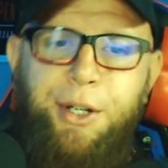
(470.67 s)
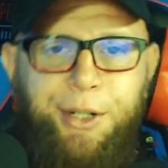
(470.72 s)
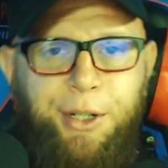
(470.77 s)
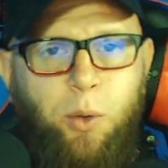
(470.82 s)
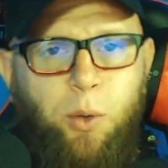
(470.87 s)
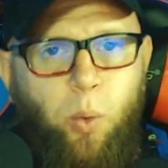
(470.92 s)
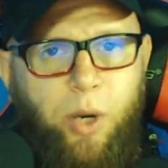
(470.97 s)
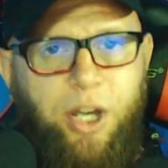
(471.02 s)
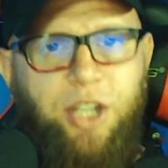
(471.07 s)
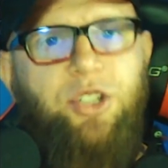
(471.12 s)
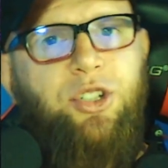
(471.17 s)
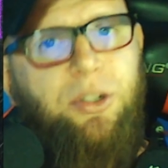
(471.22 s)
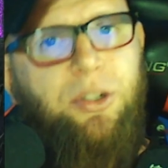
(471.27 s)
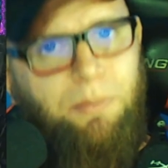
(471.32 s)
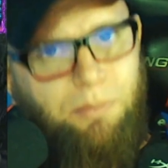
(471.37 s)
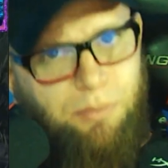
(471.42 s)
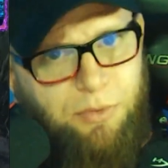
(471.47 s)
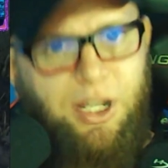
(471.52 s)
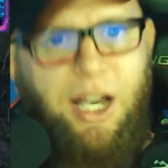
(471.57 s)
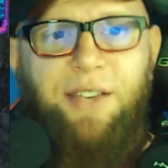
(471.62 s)
which
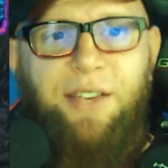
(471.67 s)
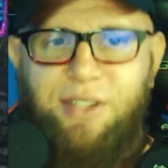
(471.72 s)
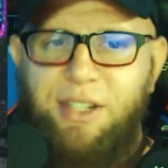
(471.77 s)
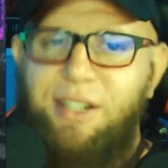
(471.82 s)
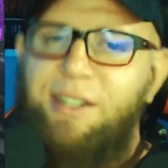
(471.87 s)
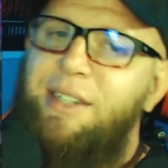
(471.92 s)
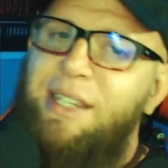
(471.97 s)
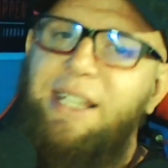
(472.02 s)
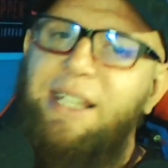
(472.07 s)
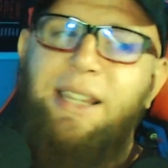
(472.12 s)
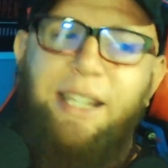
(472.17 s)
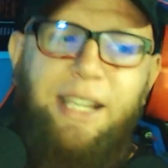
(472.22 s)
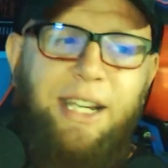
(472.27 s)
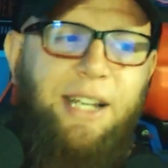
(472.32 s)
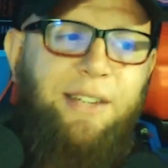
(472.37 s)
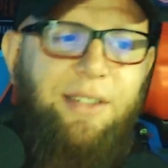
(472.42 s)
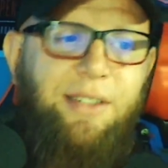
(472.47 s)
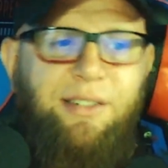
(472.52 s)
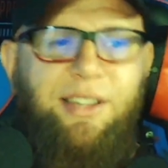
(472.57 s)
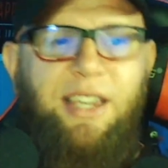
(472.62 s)
does indeed lead
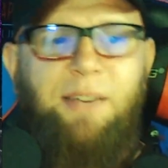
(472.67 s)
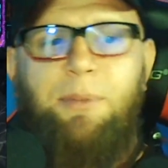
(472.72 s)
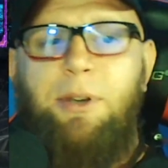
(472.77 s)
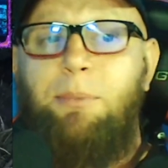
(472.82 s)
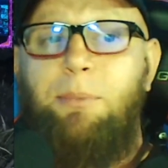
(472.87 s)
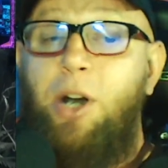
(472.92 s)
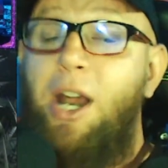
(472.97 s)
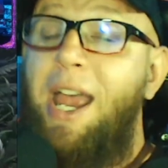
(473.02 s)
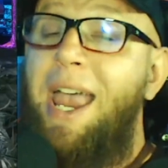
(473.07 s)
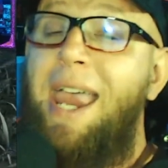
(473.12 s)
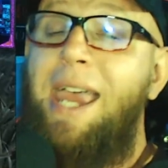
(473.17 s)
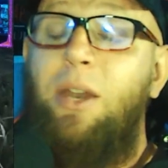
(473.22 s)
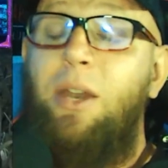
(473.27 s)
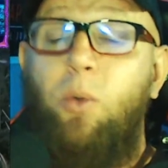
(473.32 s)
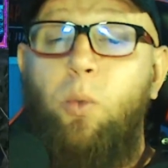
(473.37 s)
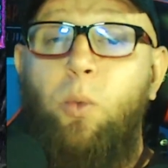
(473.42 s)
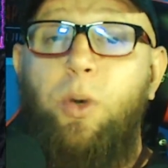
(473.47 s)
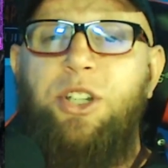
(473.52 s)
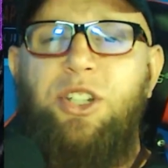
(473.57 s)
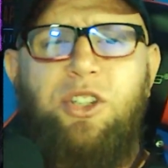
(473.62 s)
us to tip number eight,
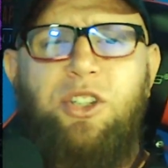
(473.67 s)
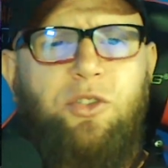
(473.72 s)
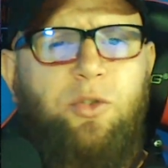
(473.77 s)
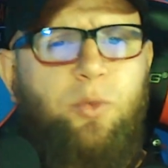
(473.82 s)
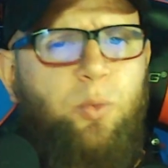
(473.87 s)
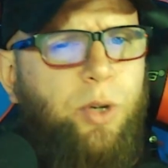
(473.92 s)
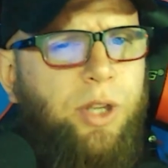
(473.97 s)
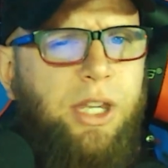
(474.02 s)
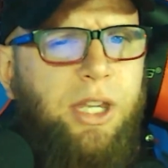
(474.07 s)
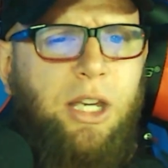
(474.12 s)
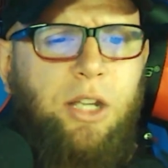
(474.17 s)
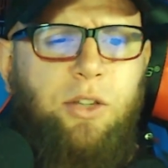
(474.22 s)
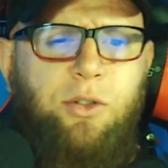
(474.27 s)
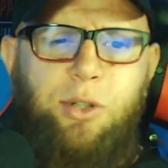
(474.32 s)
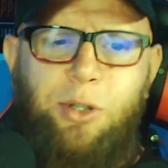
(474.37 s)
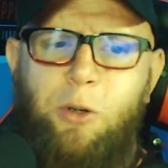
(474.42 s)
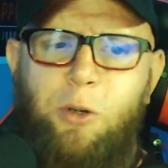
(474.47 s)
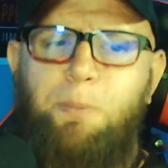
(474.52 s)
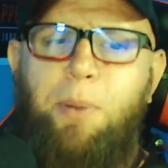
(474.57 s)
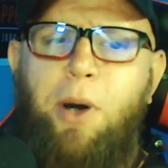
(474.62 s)
which is really a
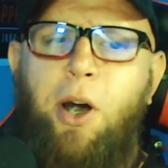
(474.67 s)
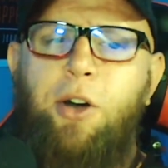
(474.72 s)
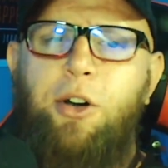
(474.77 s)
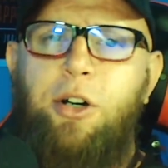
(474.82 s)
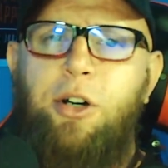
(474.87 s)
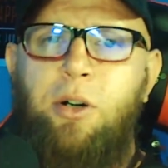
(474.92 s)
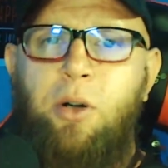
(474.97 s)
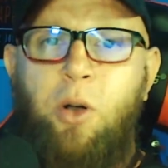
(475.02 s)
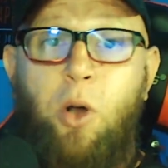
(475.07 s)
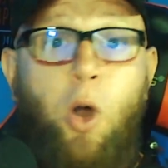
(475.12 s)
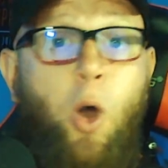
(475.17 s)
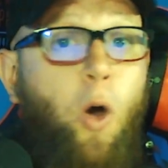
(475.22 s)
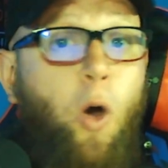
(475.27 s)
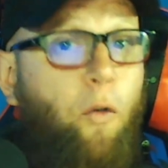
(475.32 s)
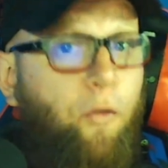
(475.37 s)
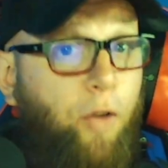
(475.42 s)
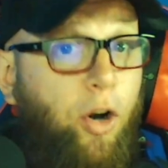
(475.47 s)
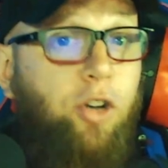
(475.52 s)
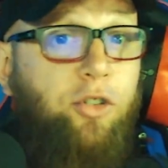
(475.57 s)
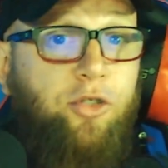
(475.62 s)
two-parter.
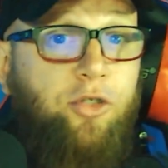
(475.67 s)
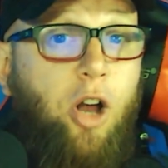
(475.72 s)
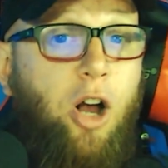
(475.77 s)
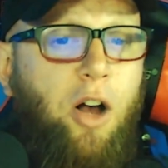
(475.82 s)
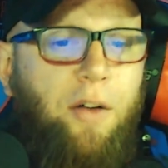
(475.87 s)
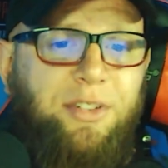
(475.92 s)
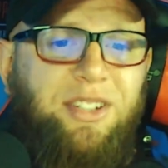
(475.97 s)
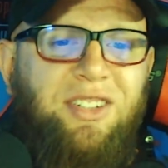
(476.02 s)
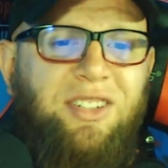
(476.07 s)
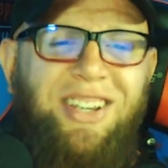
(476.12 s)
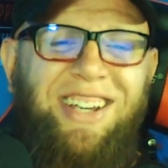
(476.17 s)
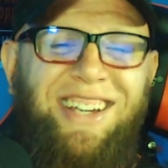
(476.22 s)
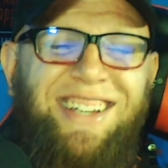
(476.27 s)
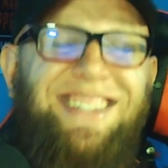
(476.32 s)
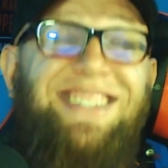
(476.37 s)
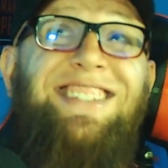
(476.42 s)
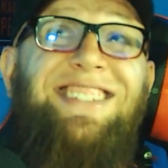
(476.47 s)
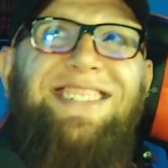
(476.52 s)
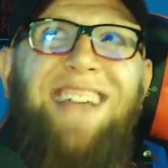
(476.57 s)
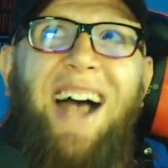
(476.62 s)
First off,
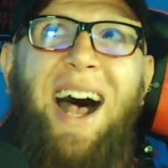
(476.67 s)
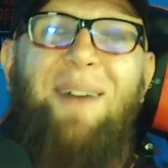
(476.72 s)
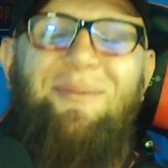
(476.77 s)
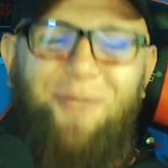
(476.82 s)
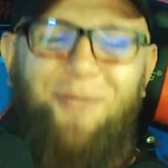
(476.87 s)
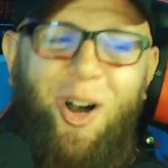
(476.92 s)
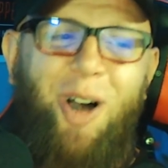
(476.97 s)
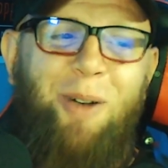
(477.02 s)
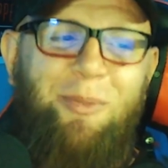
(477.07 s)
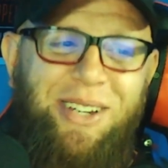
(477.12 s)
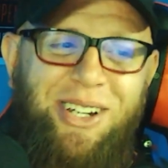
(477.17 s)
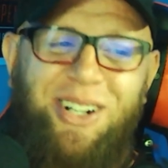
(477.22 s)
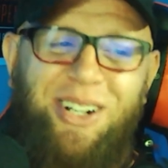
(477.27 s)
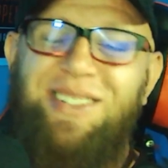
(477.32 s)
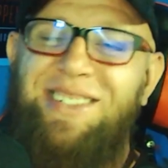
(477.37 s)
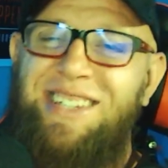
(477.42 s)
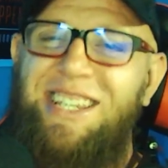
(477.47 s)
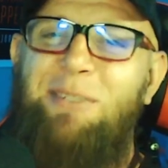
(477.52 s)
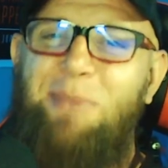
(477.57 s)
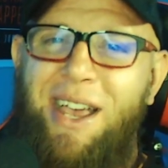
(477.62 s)
stop farming your
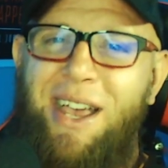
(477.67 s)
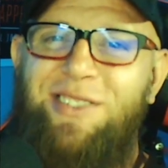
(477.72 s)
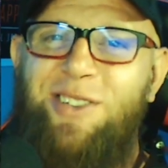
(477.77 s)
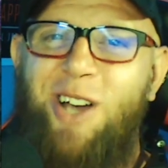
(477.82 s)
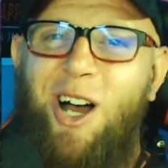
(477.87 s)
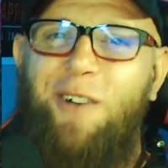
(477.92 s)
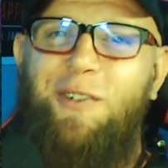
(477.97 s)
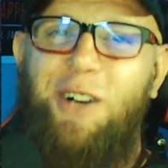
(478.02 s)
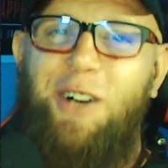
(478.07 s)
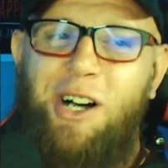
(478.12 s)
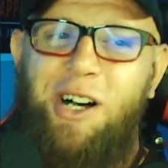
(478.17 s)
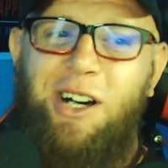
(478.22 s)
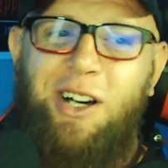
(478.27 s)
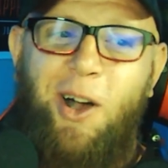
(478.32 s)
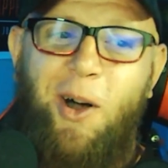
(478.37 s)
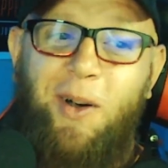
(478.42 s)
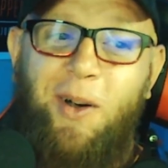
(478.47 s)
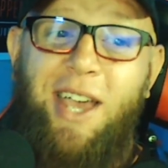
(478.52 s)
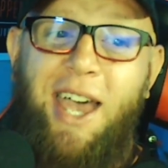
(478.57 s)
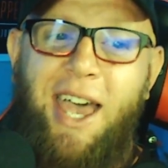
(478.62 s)
teammates off hook,
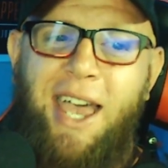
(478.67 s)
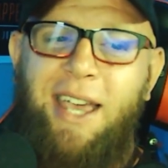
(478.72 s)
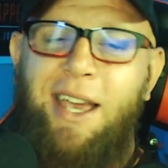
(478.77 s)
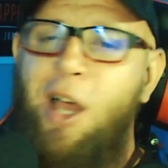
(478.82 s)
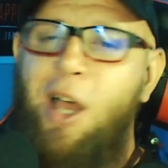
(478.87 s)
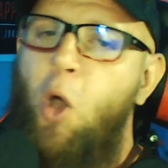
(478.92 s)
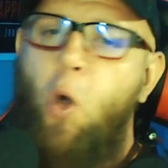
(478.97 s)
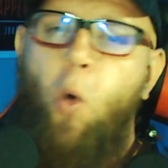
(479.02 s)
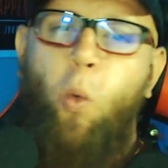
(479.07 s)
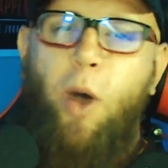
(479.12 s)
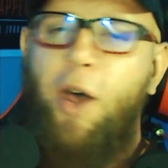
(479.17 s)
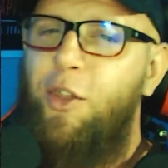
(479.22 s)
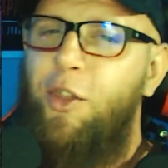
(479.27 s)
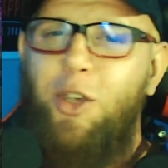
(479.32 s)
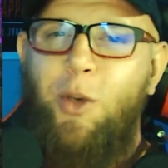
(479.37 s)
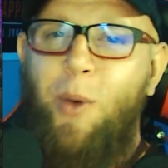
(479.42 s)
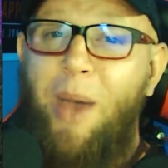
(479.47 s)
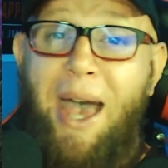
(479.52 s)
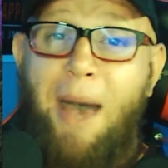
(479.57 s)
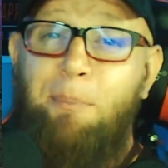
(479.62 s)
okay? Whether
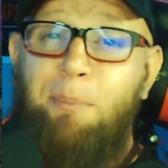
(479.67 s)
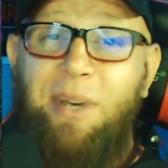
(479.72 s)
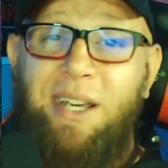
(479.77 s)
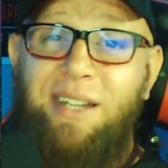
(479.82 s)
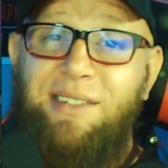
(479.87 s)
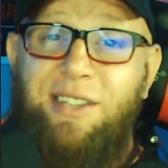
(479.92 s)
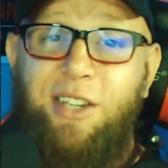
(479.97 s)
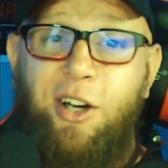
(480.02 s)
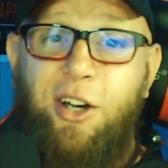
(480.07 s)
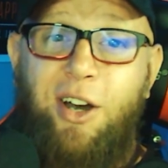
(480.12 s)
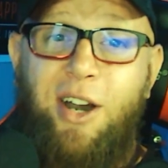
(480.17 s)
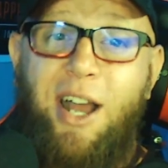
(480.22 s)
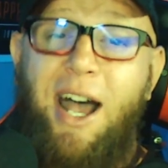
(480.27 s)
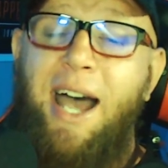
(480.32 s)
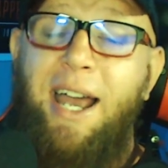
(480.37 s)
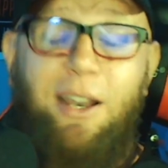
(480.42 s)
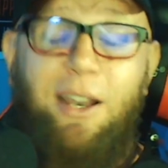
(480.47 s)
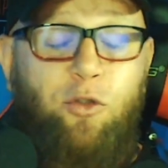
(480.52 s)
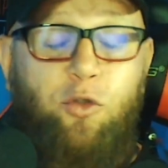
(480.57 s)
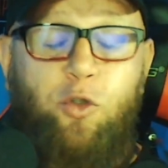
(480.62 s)
you have B T or
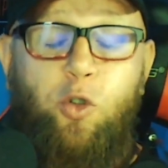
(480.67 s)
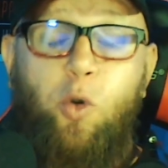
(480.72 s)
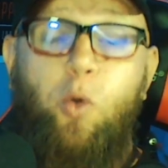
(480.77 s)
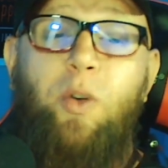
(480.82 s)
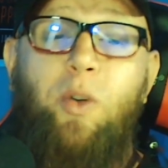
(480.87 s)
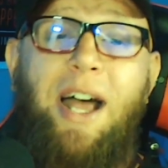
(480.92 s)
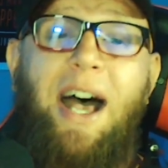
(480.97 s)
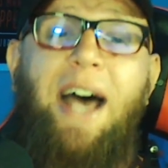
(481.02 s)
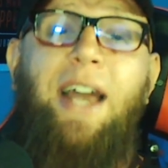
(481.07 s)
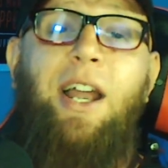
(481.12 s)
not, do not